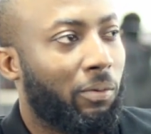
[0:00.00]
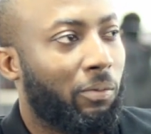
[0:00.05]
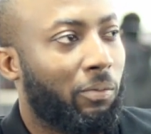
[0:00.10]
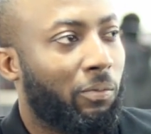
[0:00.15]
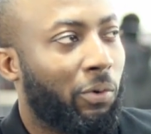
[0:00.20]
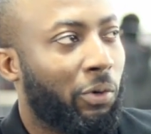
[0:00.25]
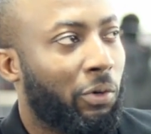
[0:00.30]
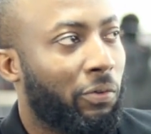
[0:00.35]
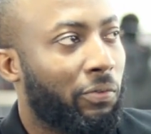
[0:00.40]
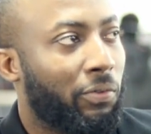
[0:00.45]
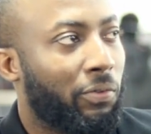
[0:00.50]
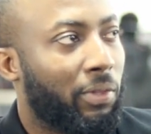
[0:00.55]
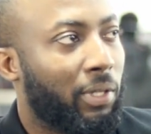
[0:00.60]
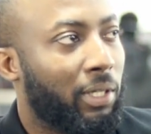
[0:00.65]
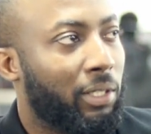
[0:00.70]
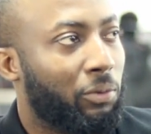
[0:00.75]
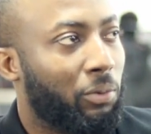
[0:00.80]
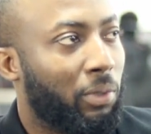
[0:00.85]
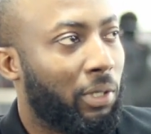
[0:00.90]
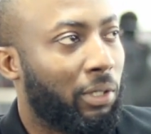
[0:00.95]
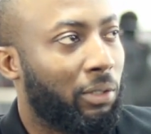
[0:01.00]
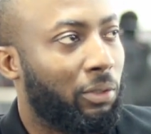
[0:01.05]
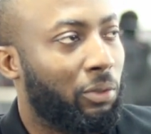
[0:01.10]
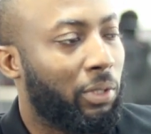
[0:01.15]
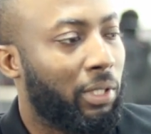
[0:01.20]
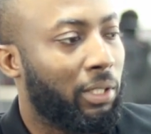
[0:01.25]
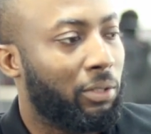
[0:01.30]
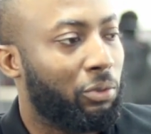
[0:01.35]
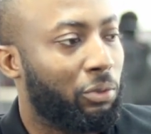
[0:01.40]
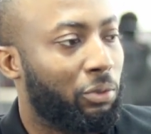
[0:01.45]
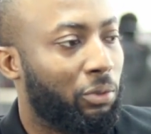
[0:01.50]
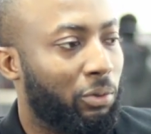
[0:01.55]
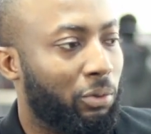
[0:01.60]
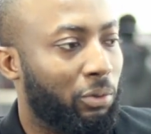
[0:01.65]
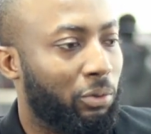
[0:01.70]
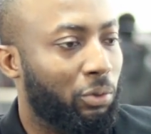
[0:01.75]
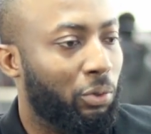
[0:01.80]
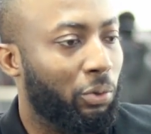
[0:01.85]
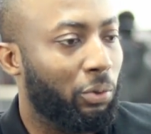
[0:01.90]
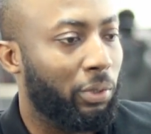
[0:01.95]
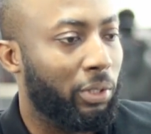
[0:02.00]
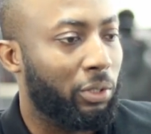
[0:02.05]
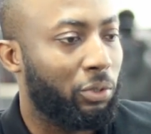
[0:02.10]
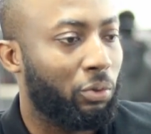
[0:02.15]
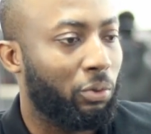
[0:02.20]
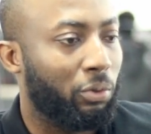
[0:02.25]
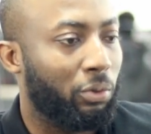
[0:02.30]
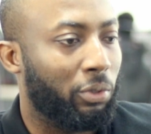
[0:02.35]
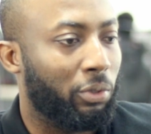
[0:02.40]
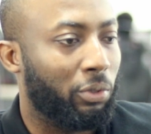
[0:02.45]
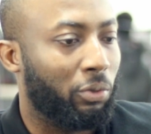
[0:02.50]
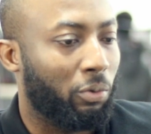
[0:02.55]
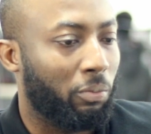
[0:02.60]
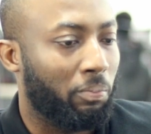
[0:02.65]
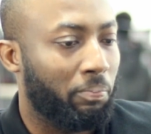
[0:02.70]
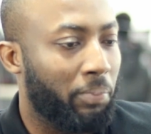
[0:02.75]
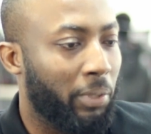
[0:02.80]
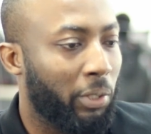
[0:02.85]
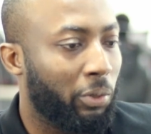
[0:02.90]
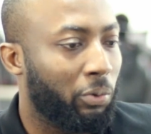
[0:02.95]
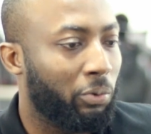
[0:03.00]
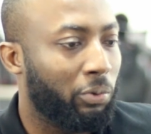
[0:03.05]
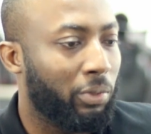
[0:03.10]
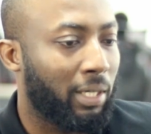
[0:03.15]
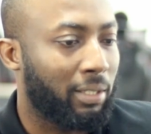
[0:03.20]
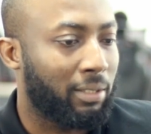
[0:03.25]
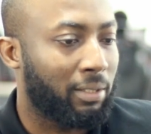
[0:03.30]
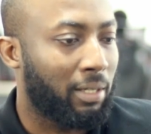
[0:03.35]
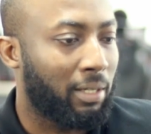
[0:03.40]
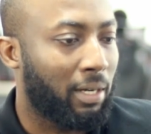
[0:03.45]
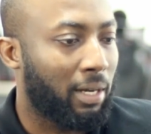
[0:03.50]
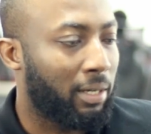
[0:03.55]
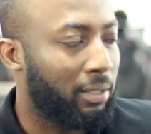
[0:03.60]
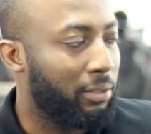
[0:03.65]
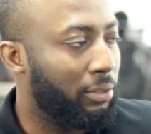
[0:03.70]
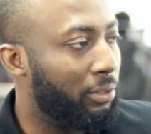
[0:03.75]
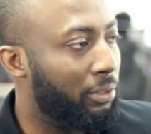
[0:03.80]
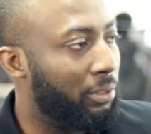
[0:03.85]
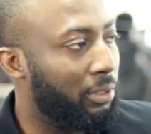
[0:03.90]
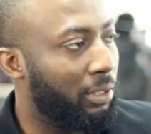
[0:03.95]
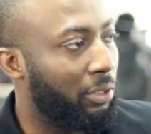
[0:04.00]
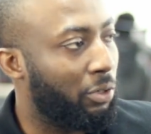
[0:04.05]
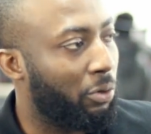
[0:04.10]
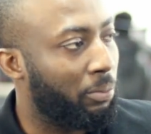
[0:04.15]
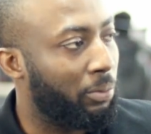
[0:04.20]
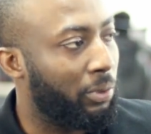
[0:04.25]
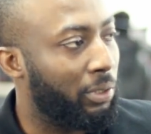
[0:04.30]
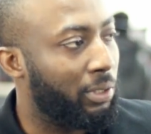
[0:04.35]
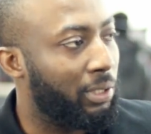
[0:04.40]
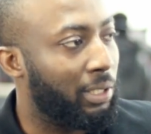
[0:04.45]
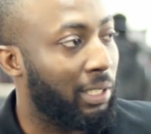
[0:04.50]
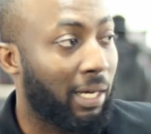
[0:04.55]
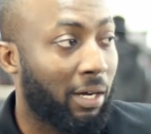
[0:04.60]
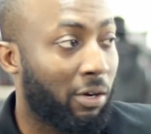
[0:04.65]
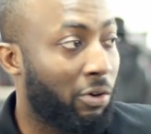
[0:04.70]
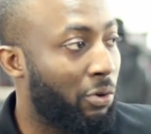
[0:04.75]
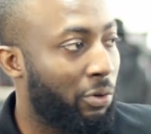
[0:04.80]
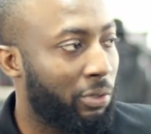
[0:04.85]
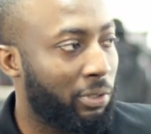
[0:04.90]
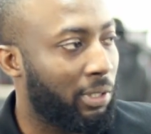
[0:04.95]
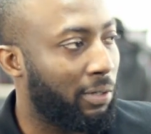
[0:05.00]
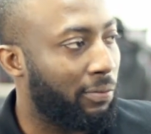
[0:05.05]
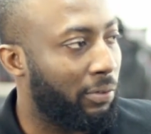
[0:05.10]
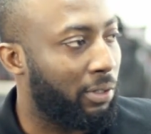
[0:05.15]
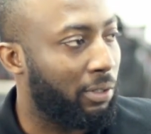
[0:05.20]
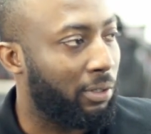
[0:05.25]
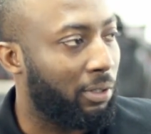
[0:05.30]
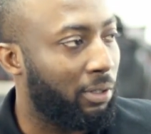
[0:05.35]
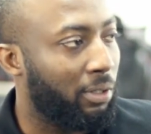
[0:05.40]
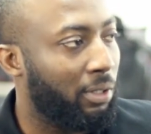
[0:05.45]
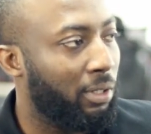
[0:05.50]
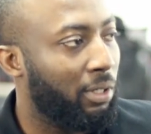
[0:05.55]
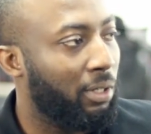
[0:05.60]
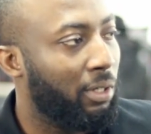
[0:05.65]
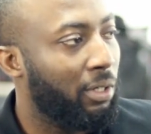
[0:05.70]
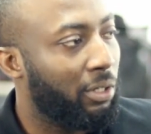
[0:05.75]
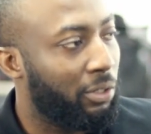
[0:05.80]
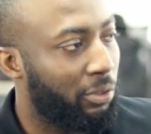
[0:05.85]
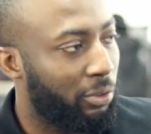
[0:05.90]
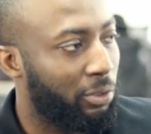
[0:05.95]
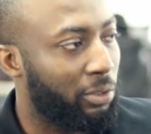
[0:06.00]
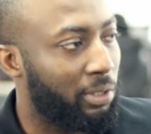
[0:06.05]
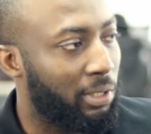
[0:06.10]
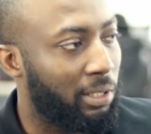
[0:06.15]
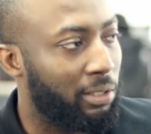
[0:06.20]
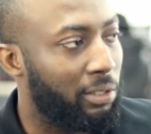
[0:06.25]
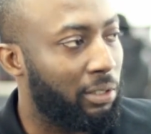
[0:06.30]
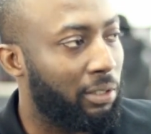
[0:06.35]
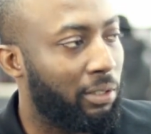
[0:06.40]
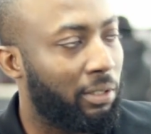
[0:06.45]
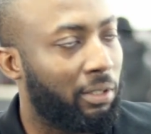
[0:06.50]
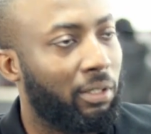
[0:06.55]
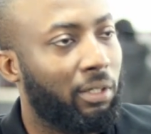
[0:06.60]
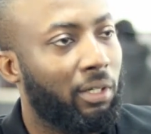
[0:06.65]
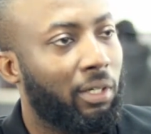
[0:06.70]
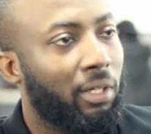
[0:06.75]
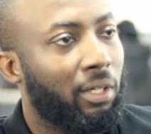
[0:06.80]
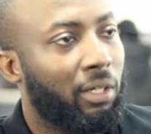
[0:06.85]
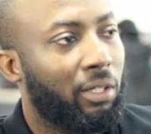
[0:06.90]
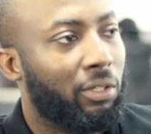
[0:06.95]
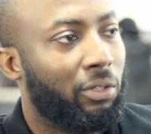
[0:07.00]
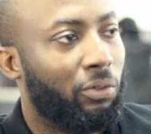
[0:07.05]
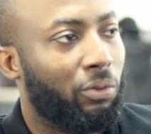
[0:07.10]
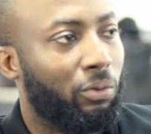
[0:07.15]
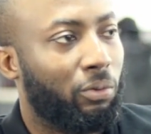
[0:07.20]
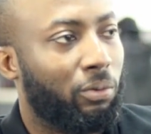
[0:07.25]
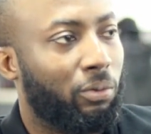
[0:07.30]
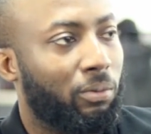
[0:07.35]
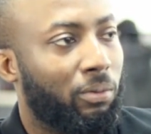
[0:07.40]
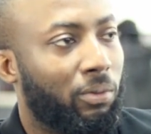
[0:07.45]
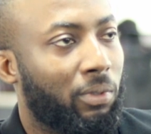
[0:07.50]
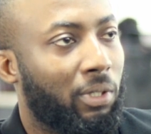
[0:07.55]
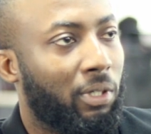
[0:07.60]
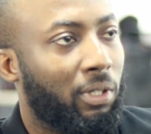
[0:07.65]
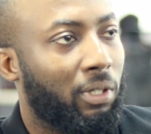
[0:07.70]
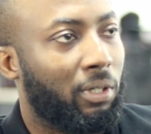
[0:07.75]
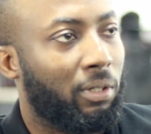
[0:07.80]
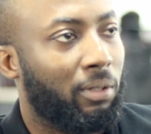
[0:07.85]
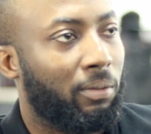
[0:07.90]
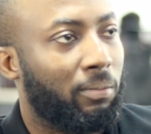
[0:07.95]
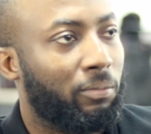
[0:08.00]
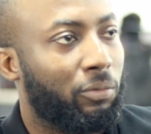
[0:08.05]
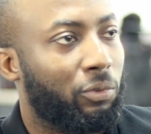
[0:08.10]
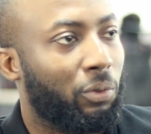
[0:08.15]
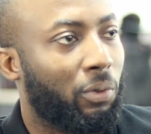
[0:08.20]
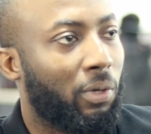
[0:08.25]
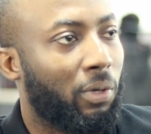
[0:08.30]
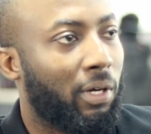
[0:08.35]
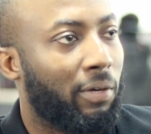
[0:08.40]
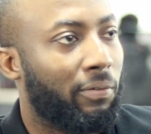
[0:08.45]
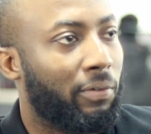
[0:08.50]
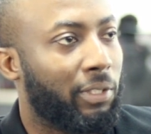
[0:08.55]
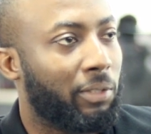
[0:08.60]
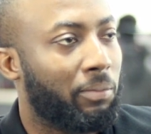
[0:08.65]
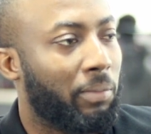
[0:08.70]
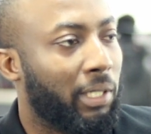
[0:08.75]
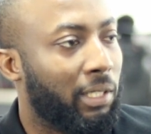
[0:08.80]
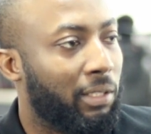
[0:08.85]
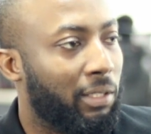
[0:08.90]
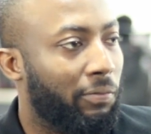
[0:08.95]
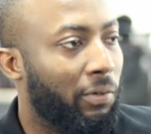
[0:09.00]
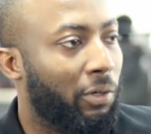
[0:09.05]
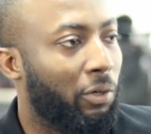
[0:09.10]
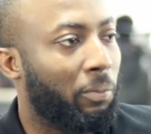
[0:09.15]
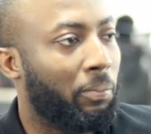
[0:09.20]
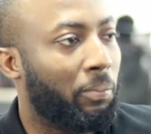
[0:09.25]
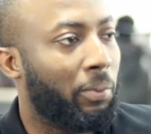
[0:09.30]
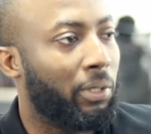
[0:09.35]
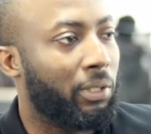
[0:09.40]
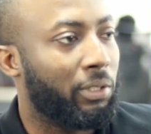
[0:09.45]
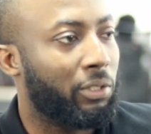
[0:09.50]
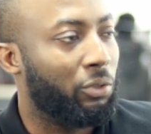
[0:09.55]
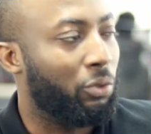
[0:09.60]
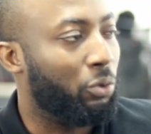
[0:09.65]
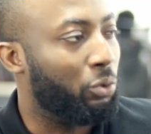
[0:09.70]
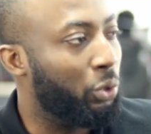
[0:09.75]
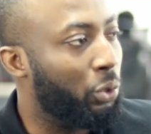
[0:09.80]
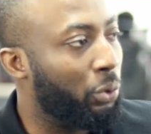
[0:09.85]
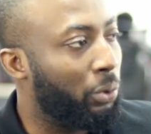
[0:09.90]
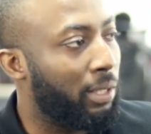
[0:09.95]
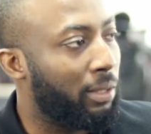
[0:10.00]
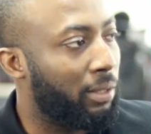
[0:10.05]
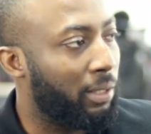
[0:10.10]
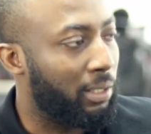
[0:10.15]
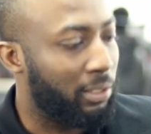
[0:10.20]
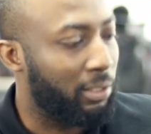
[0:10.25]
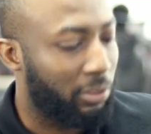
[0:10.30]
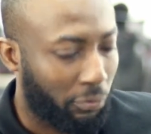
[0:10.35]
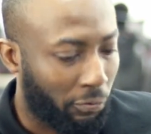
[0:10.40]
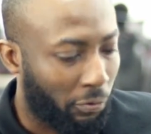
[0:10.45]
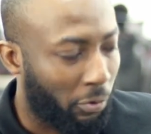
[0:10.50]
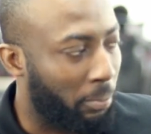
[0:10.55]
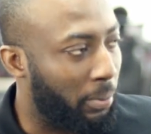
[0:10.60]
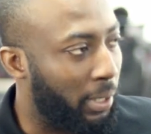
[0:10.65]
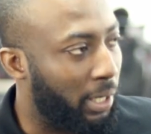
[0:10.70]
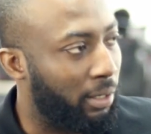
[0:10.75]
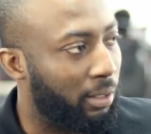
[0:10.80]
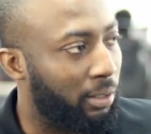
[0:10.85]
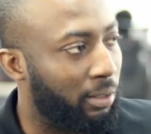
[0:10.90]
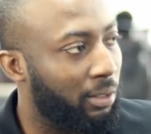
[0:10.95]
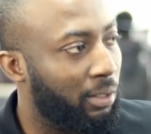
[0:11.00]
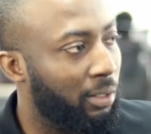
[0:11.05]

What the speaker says: one of the things we are looking to do is to, build as large a community across Africa, not just Nigeria, to have as many developers, doing things from here.